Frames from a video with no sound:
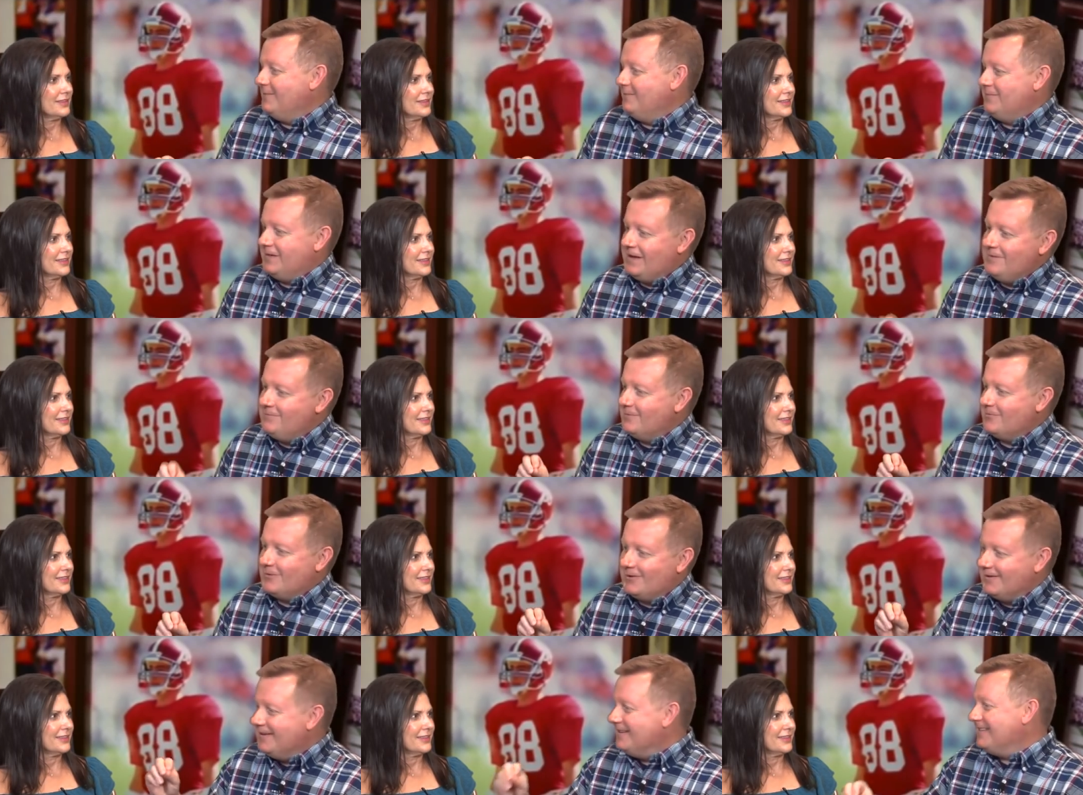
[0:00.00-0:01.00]
Speaker 1: to keep him
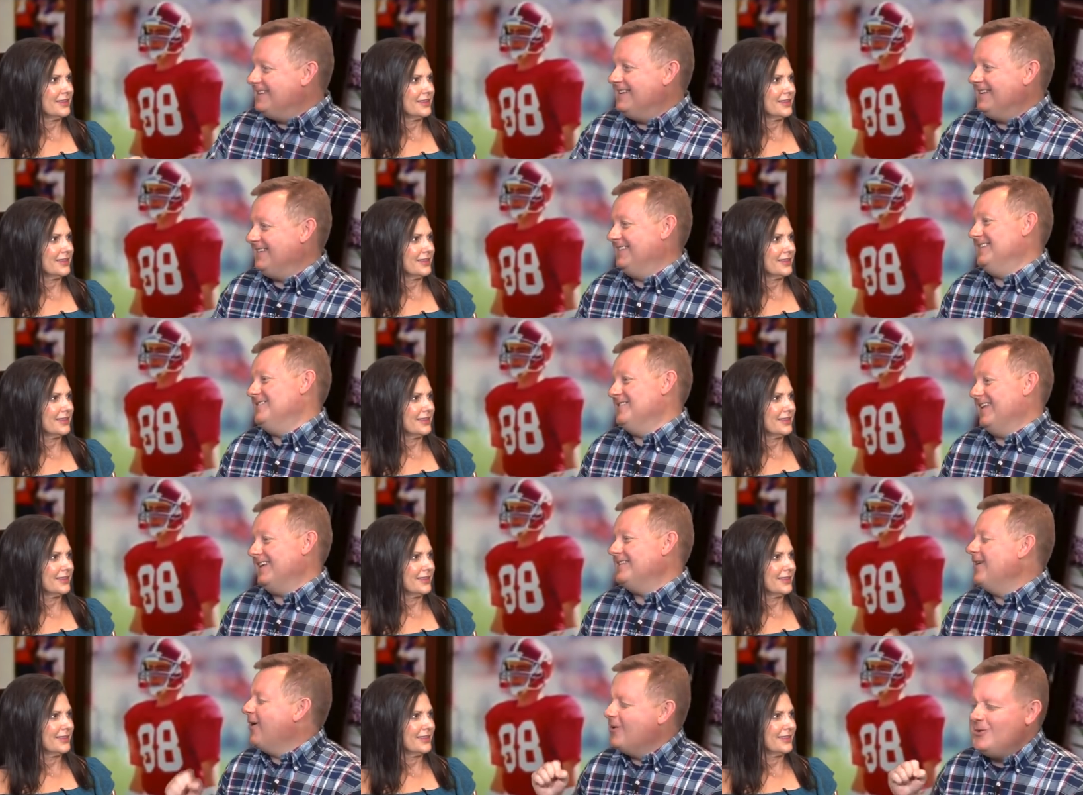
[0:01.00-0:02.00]
realistic? Did you
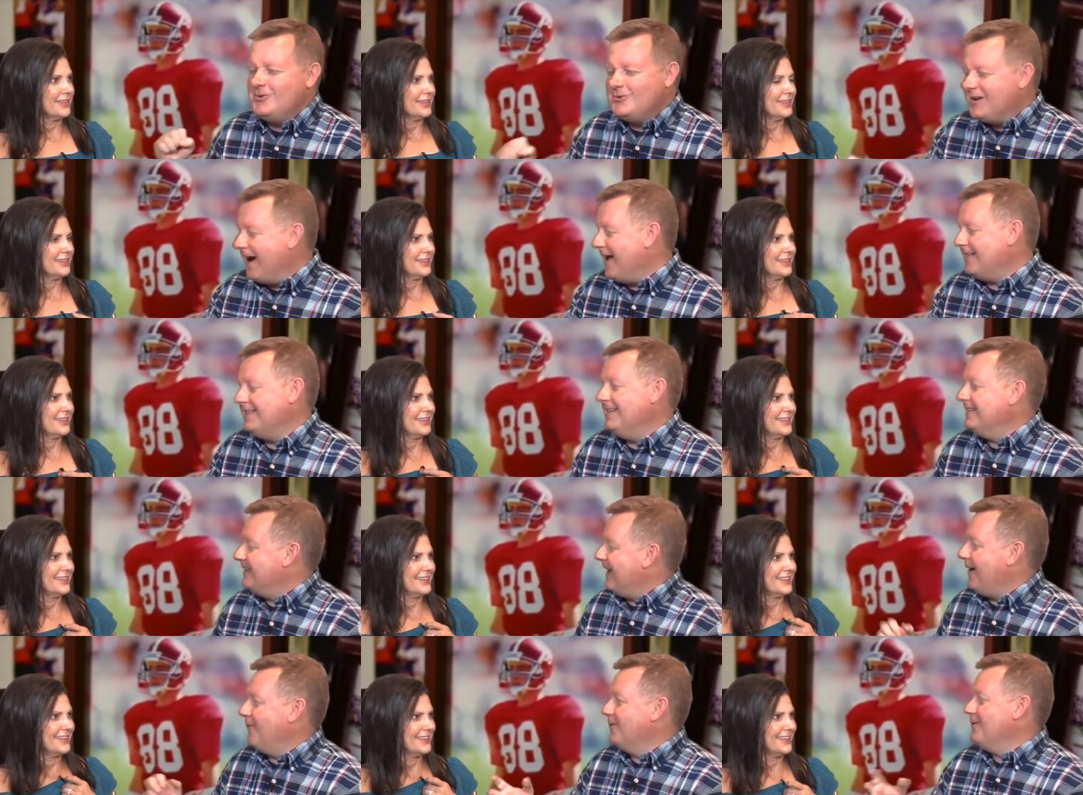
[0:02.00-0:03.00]
like, no, you got
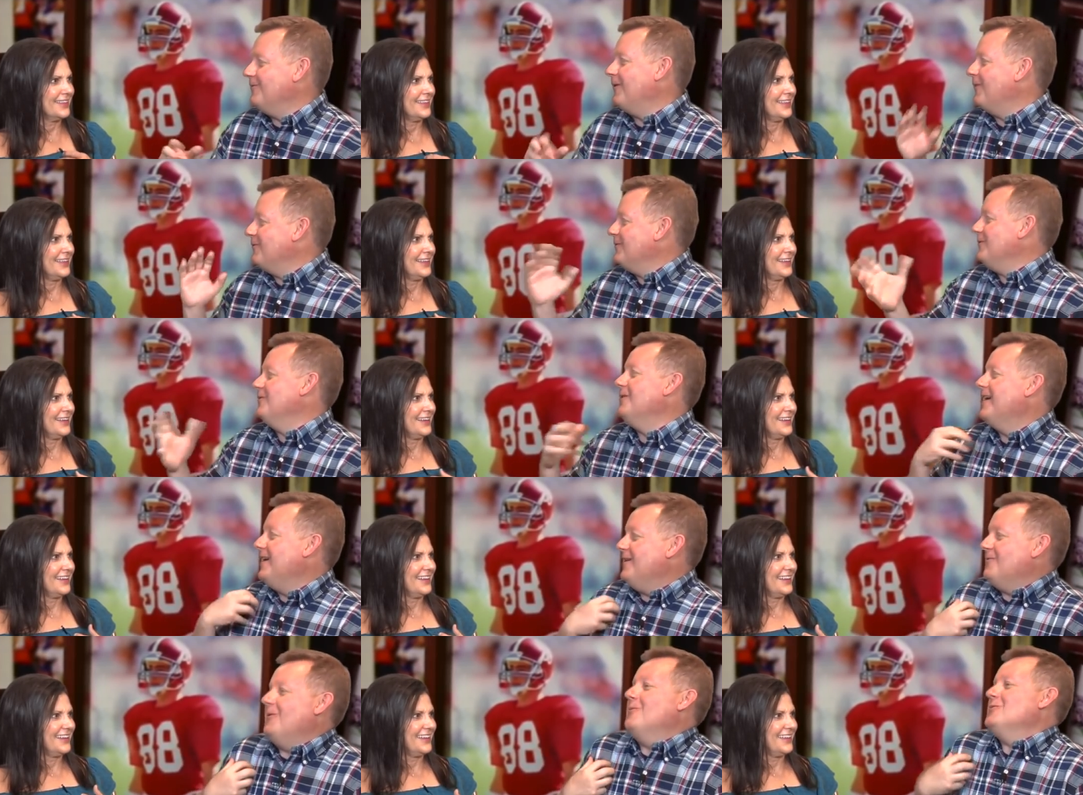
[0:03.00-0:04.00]
this? How were you? What were you?
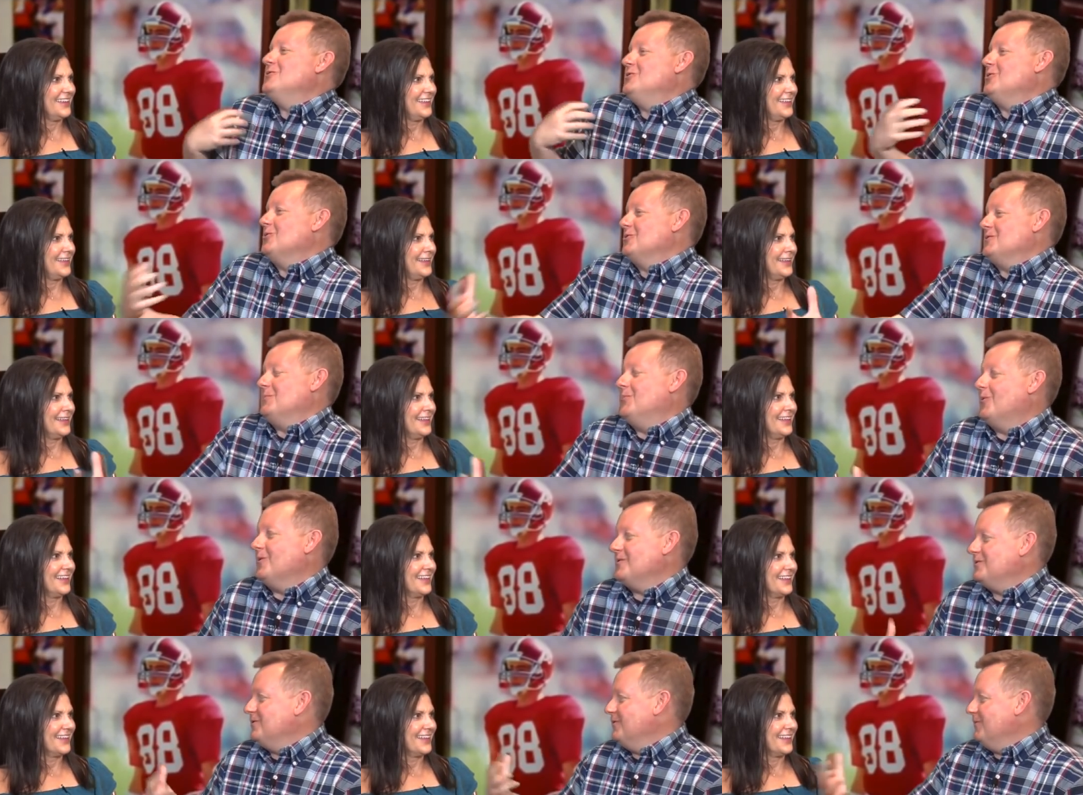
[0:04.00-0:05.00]
What was your
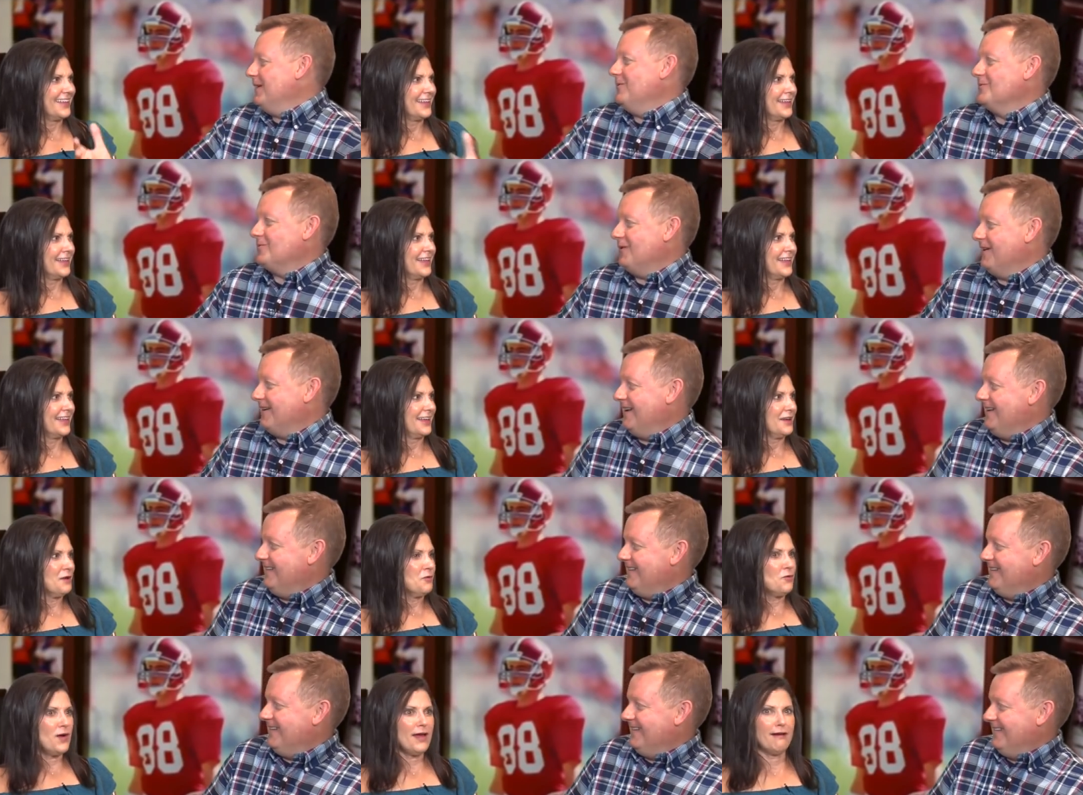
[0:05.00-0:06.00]
support to him when he was walking
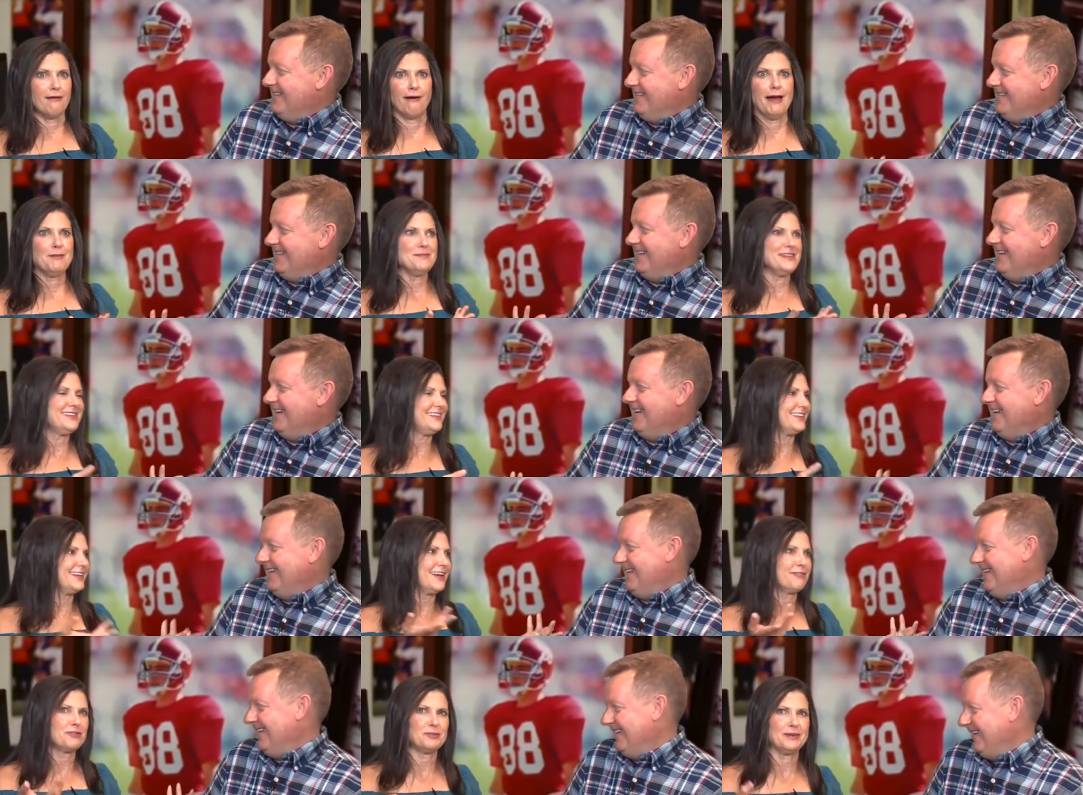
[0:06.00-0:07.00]
out there?
Speaker 2: Well, I mean,
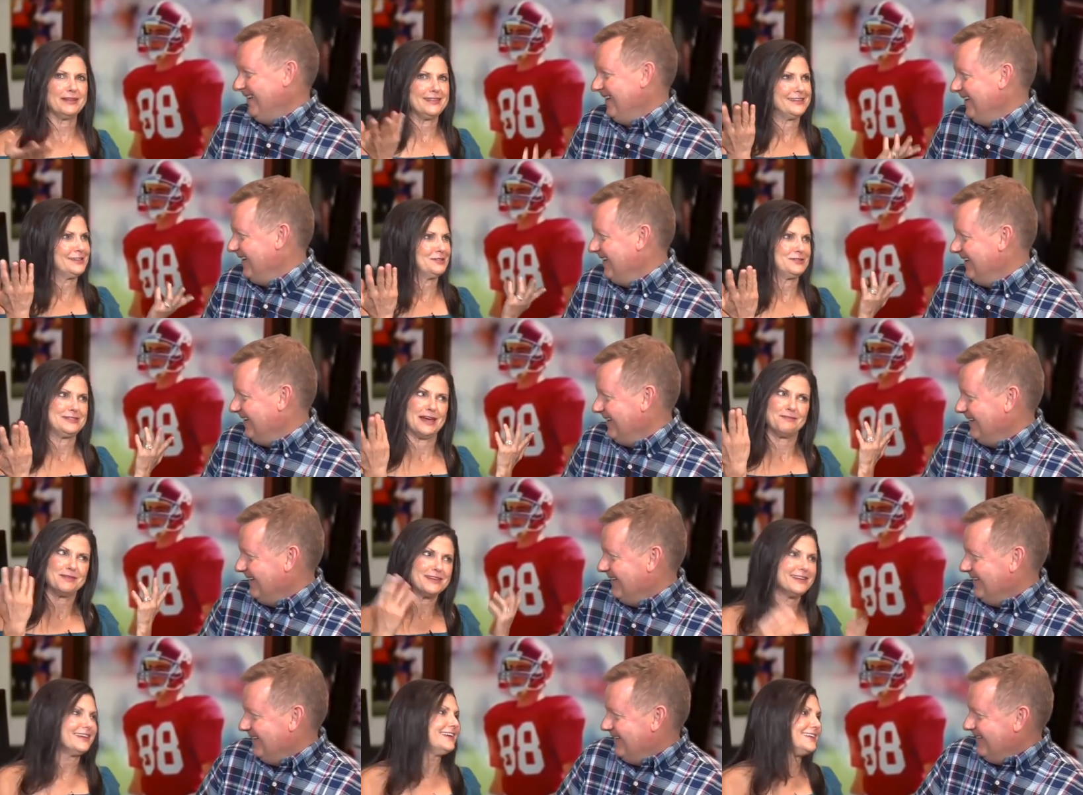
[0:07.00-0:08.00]
everybody that knows, I
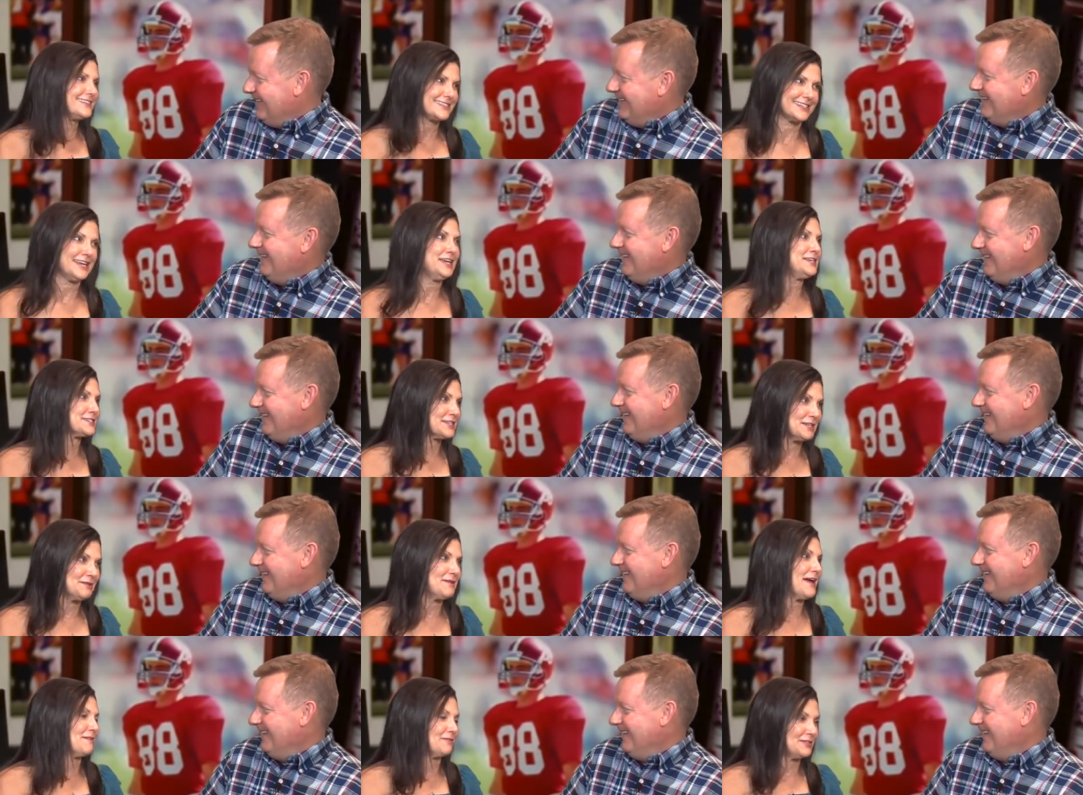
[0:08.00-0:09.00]
mean, he's he's going
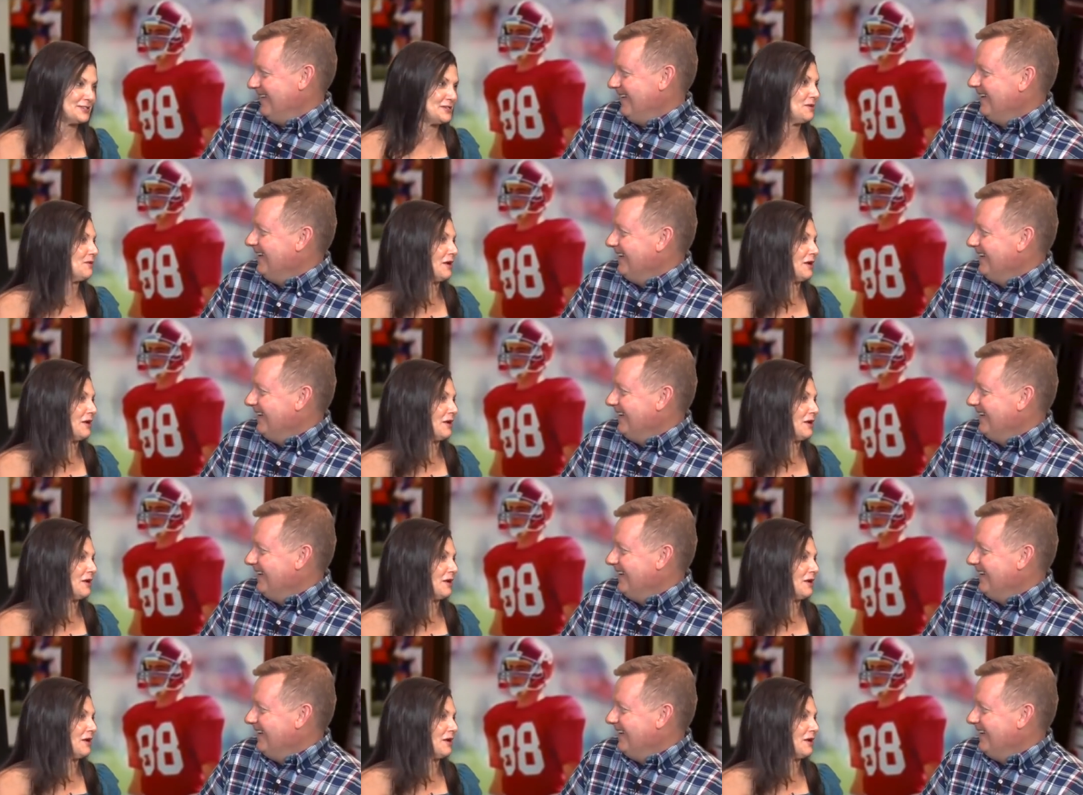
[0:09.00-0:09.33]
to be able to do